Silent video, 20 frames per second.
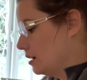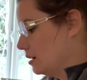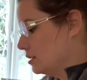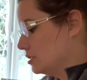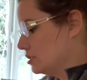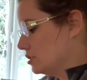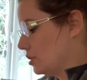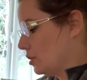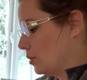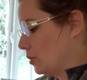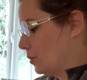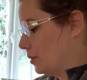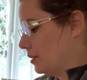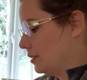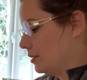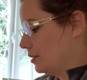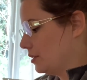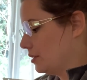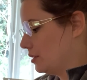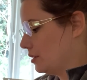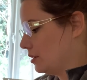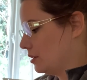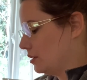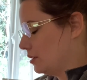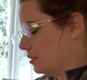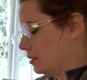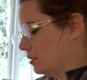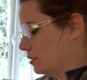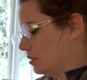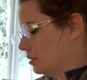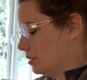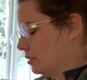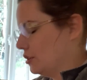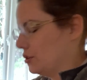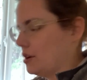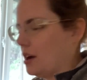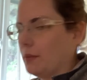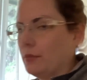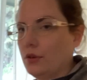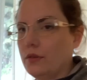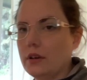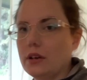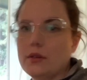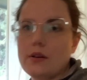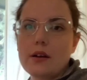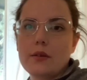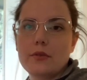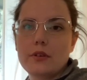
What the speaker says: so they're not moving around